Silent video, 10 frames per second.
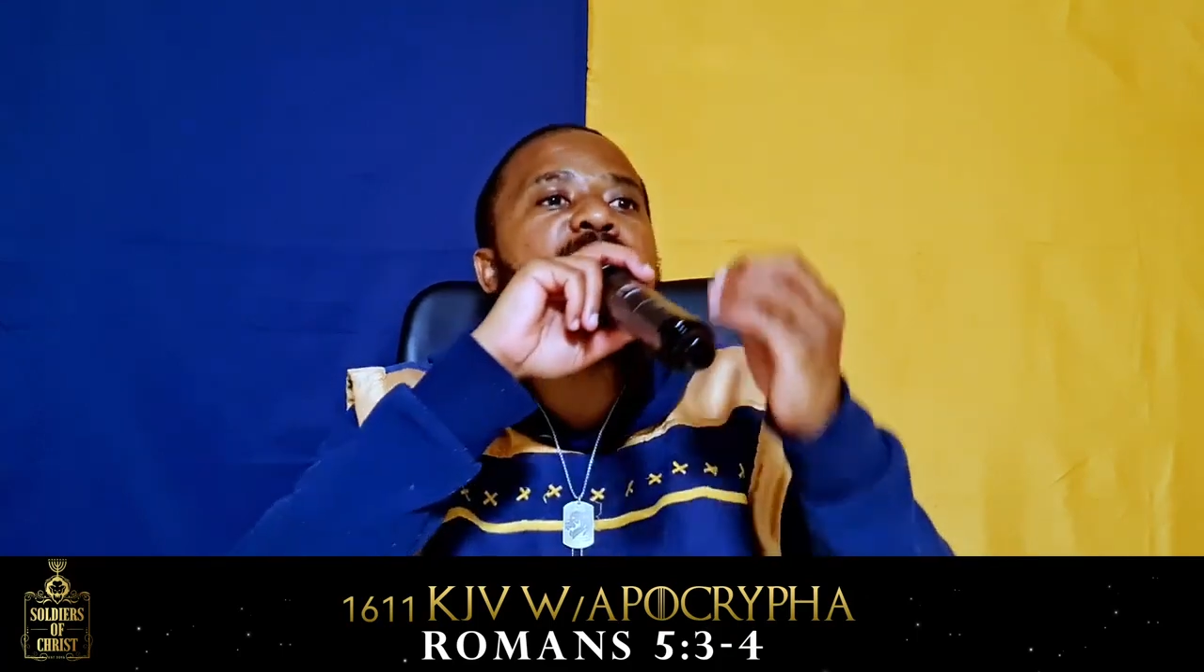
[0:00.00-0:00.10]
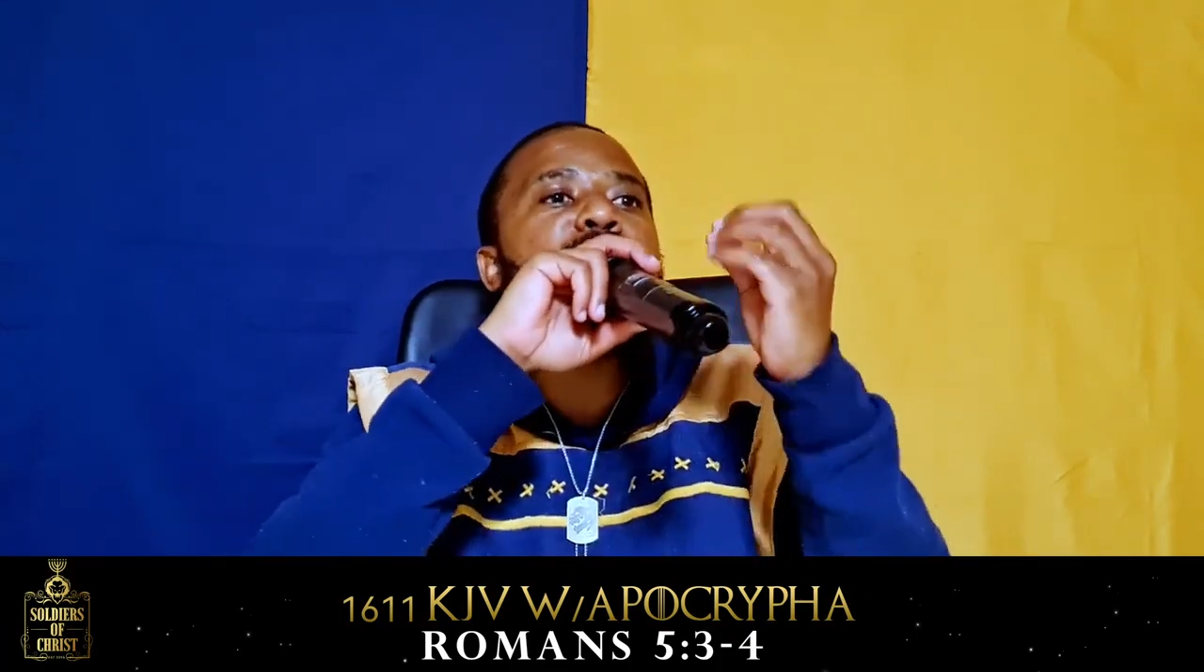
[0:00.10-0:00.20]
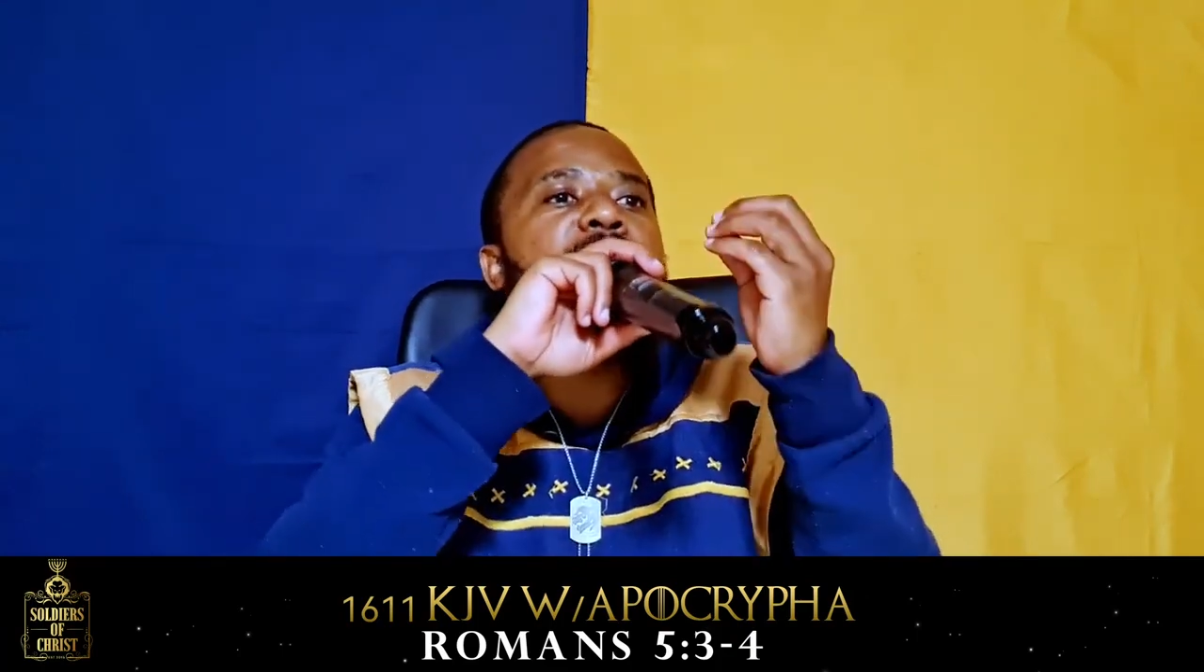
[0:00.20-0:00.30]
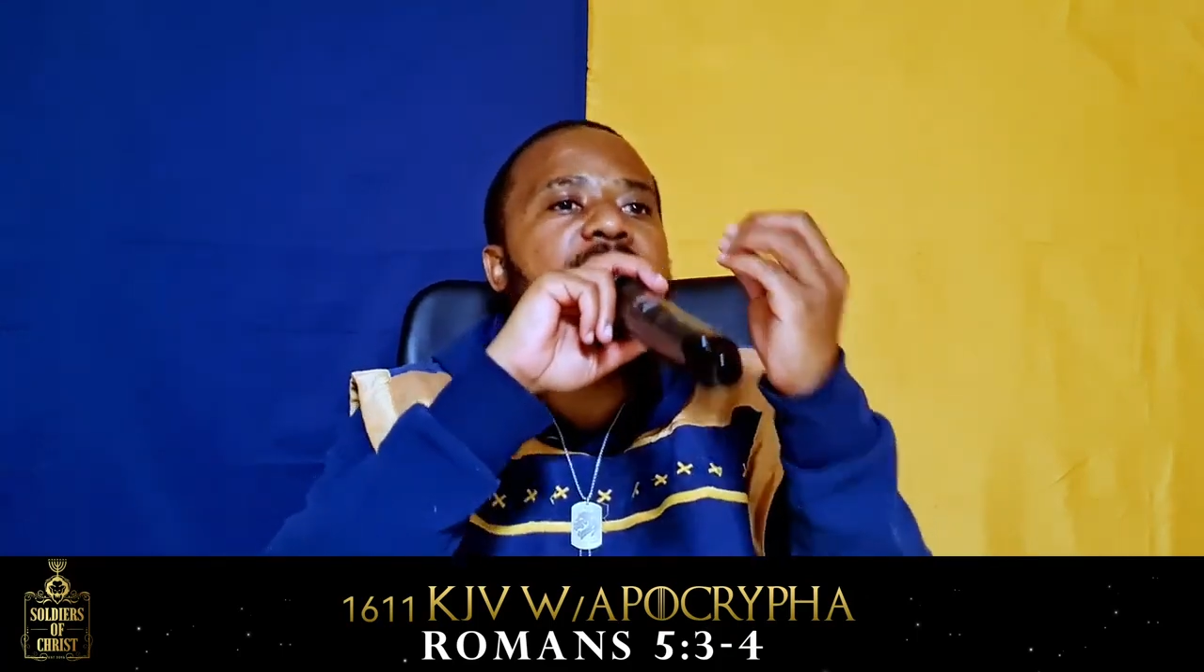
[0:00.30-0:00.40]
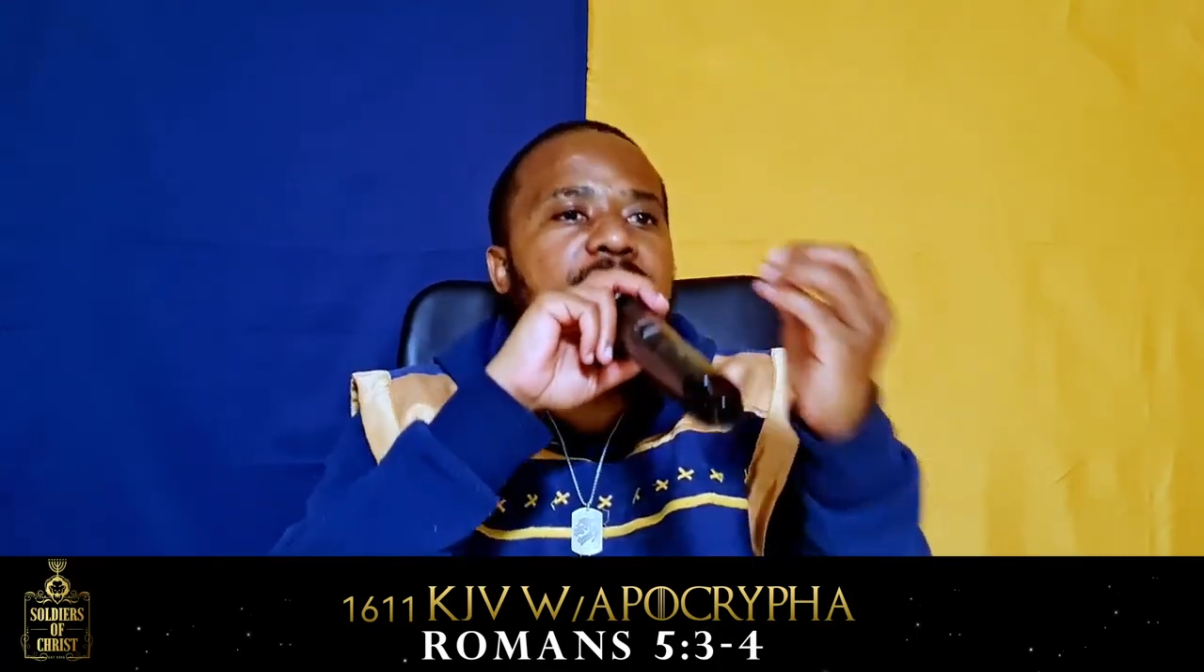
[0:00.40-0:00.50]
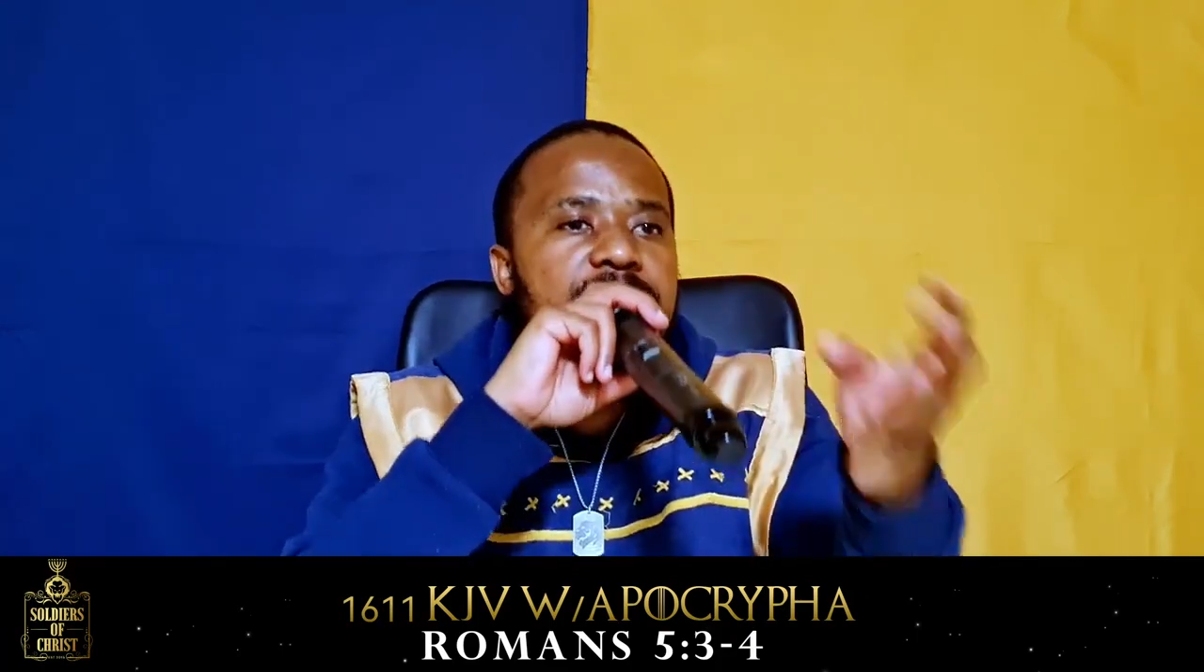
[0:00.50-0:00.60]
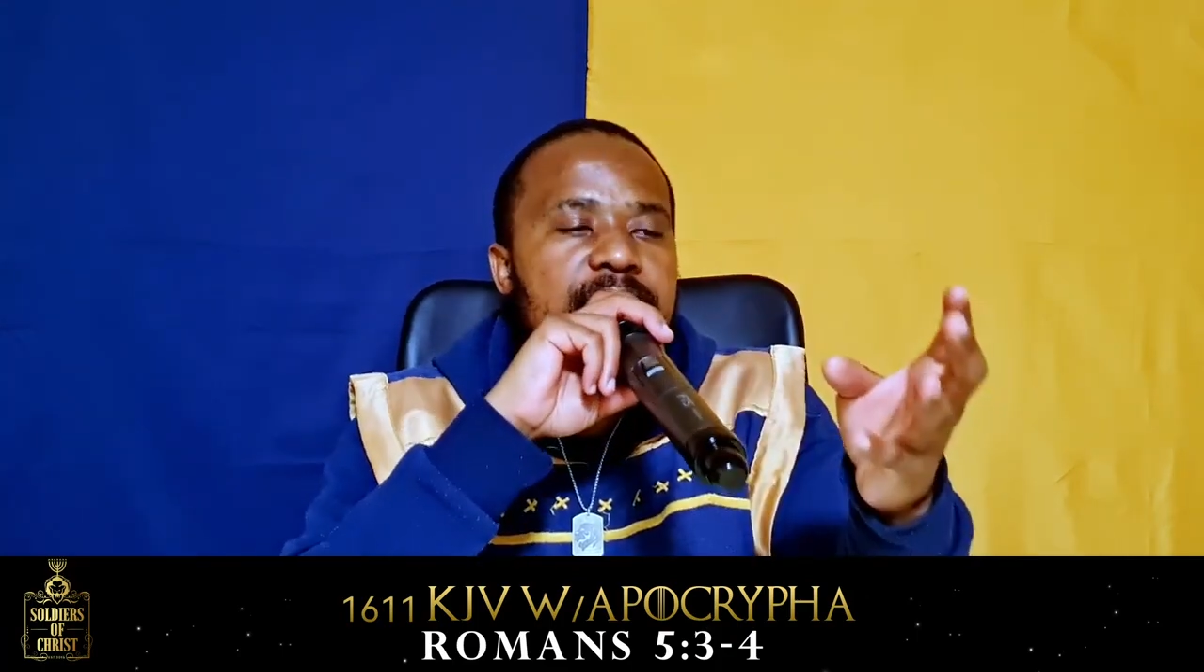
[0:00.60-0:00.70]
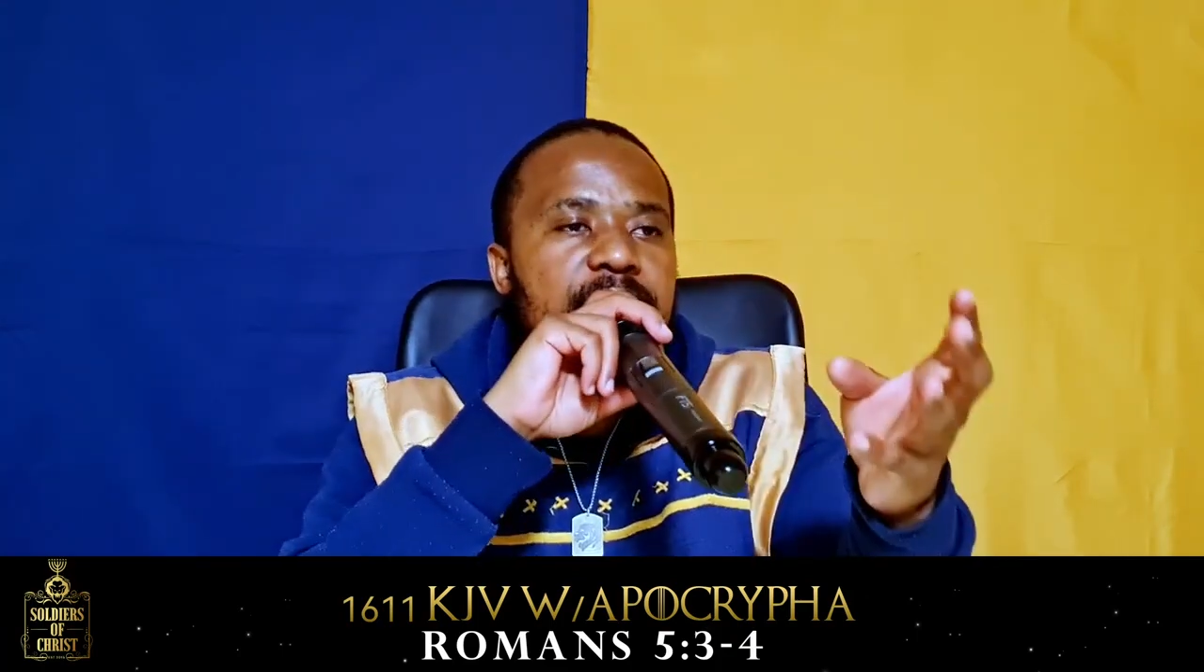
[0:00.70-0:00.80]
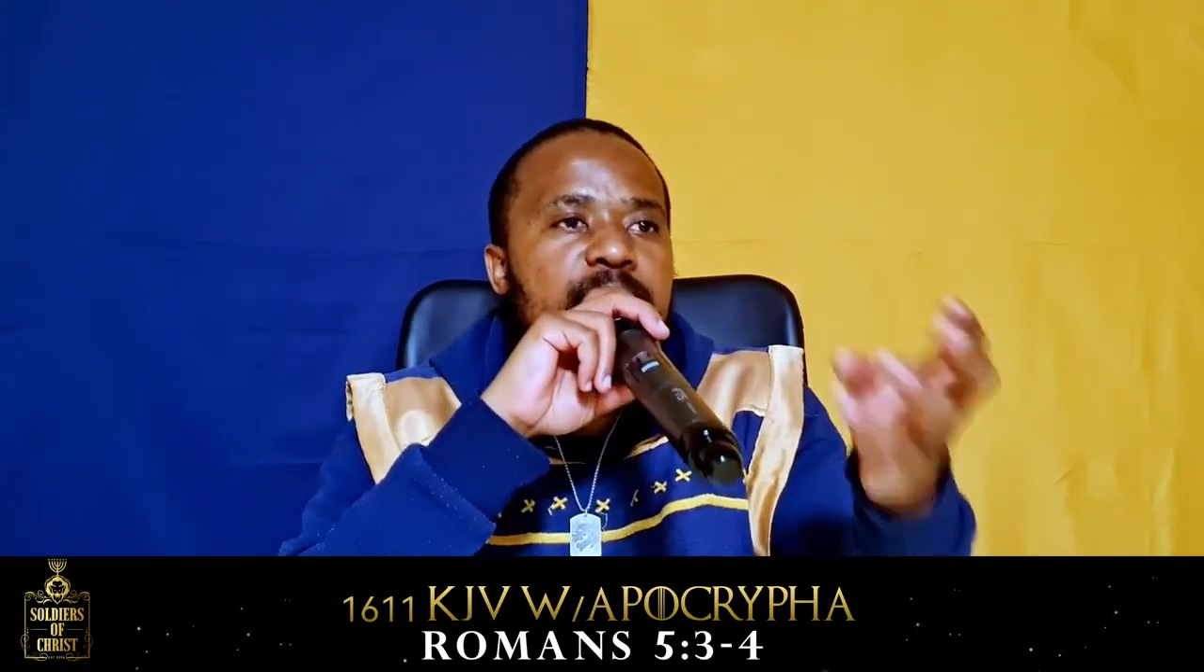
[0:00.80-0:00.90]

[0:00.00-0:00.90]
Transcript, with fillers: experience